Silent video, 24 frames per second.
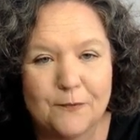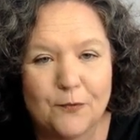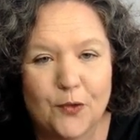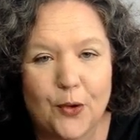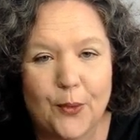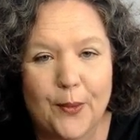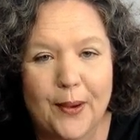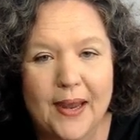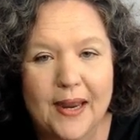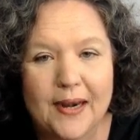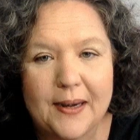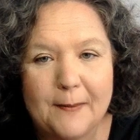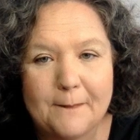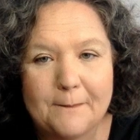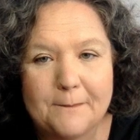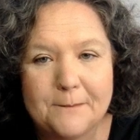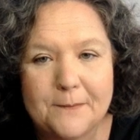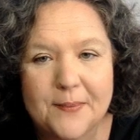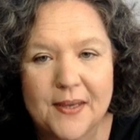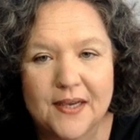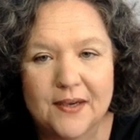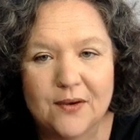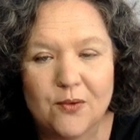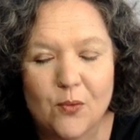Go ahead and
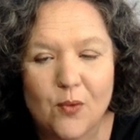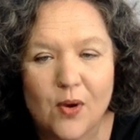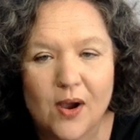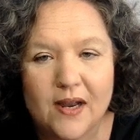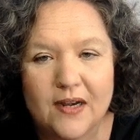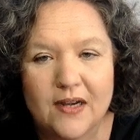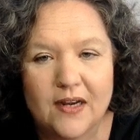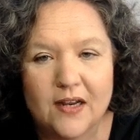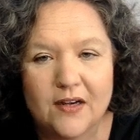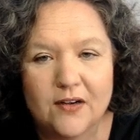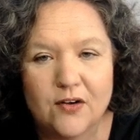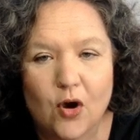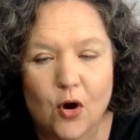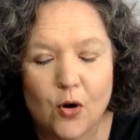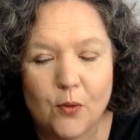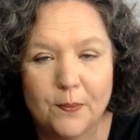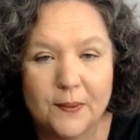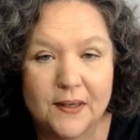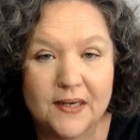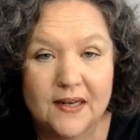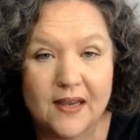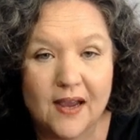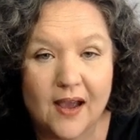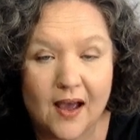pick one and
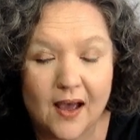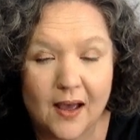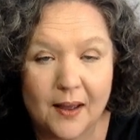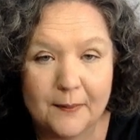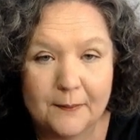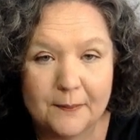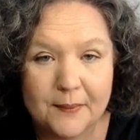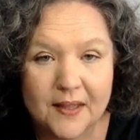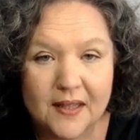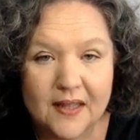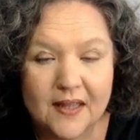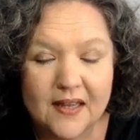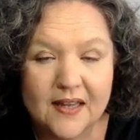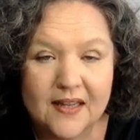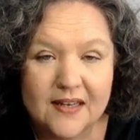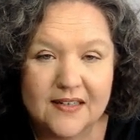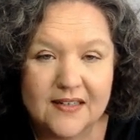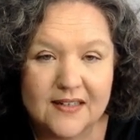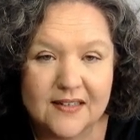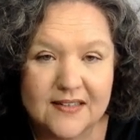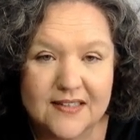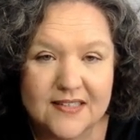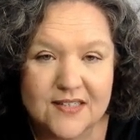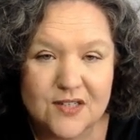open it up.
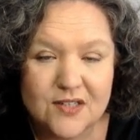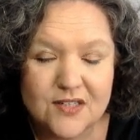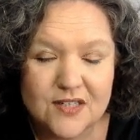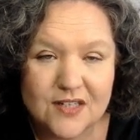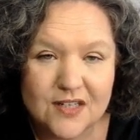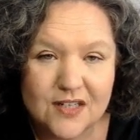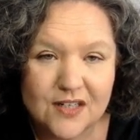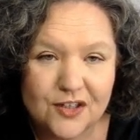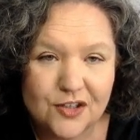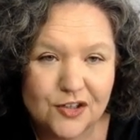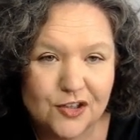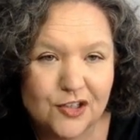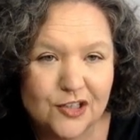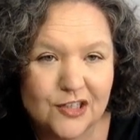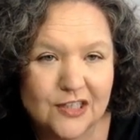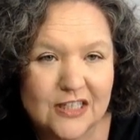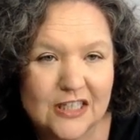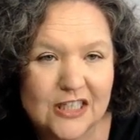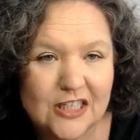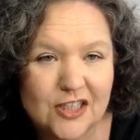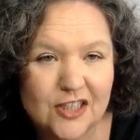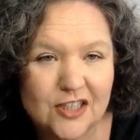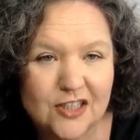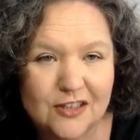Now this is going to look a
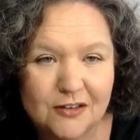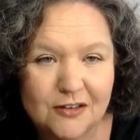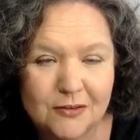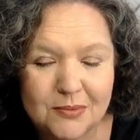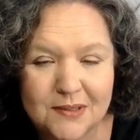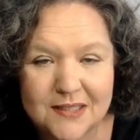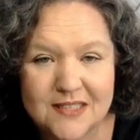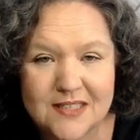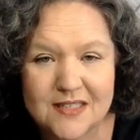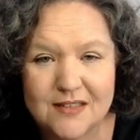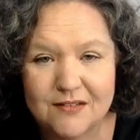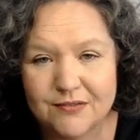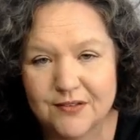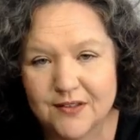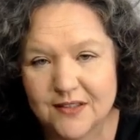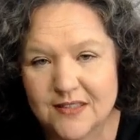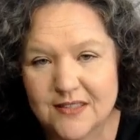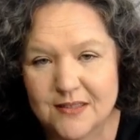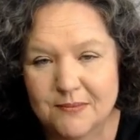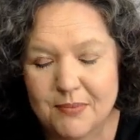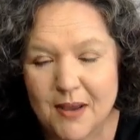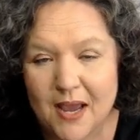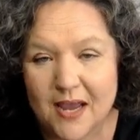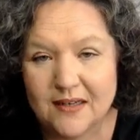little bit different
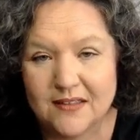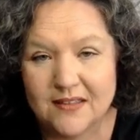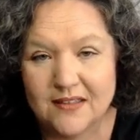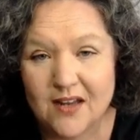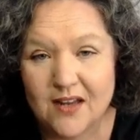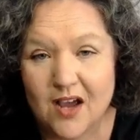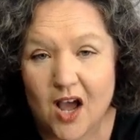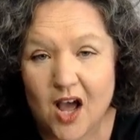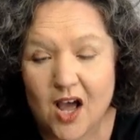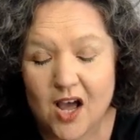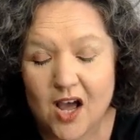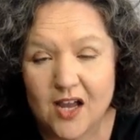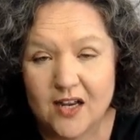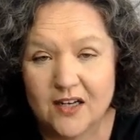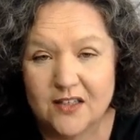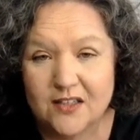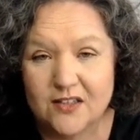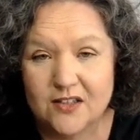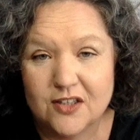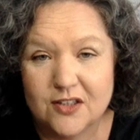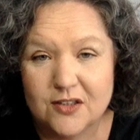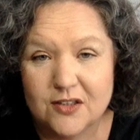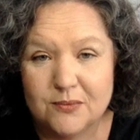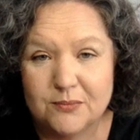depending on
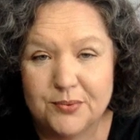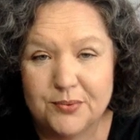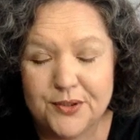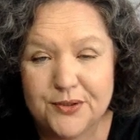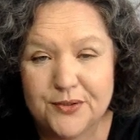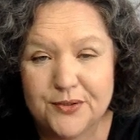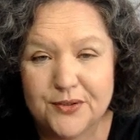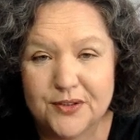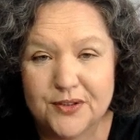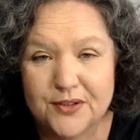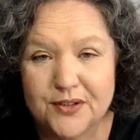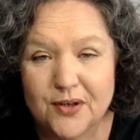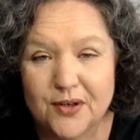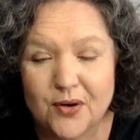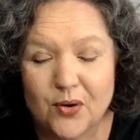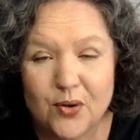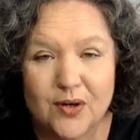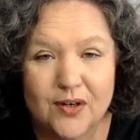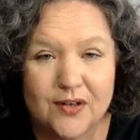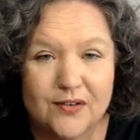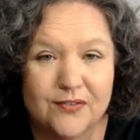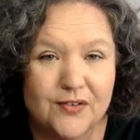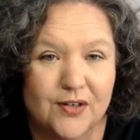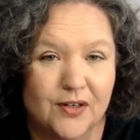the computer or
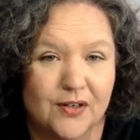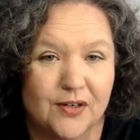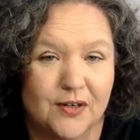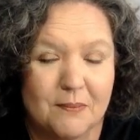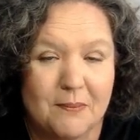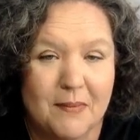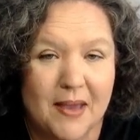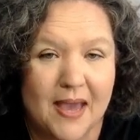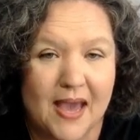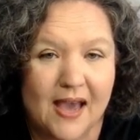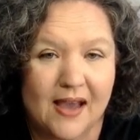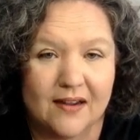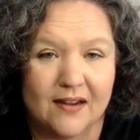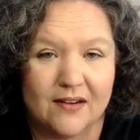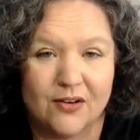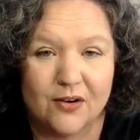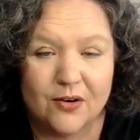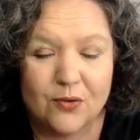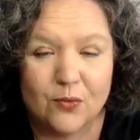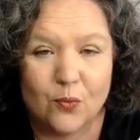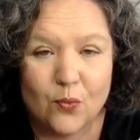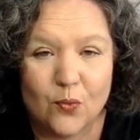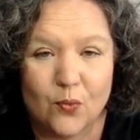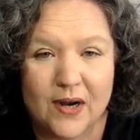if you're on a Mac or
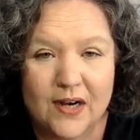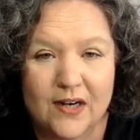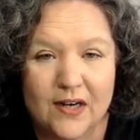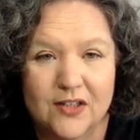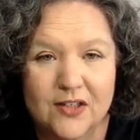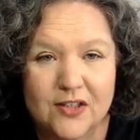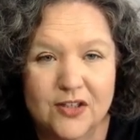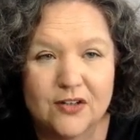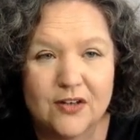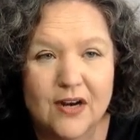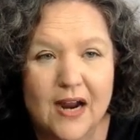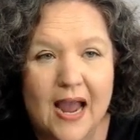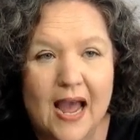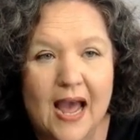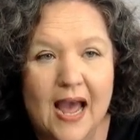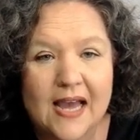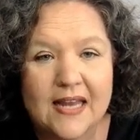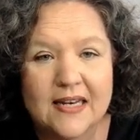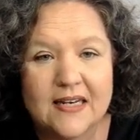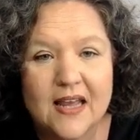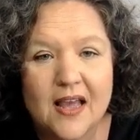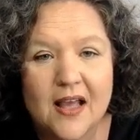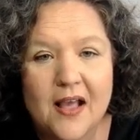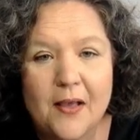where you're at,
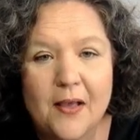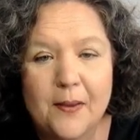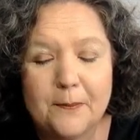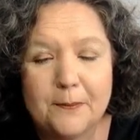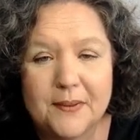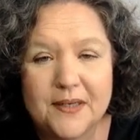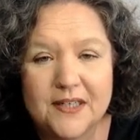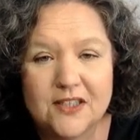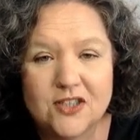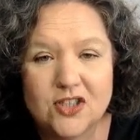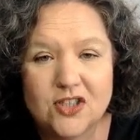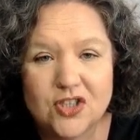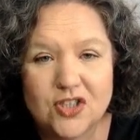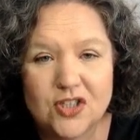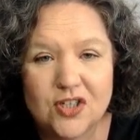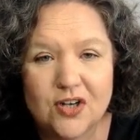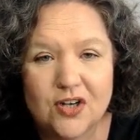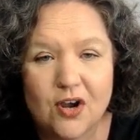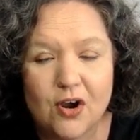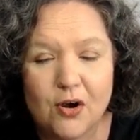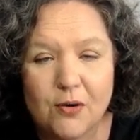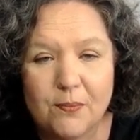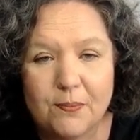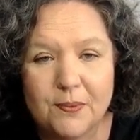but it should
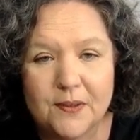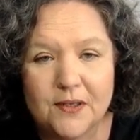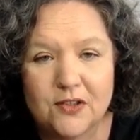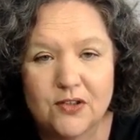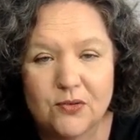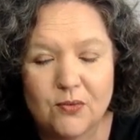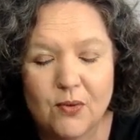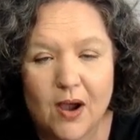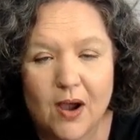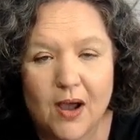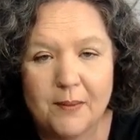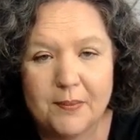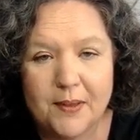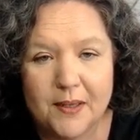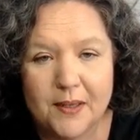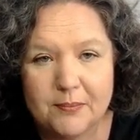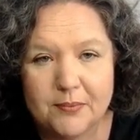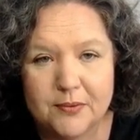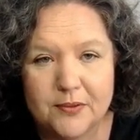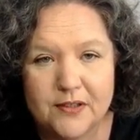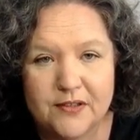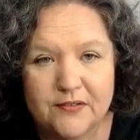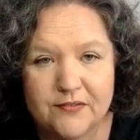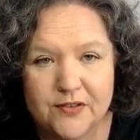open you up a
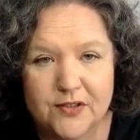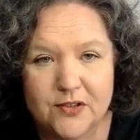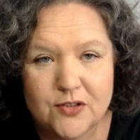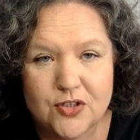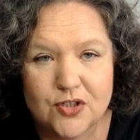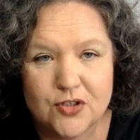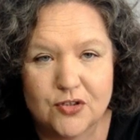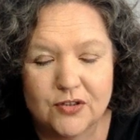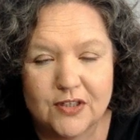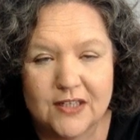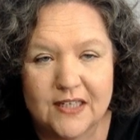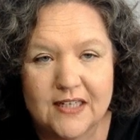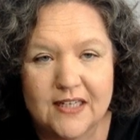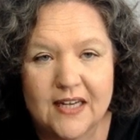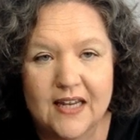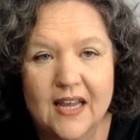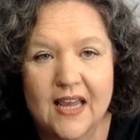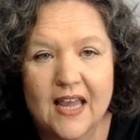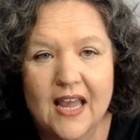preview screen.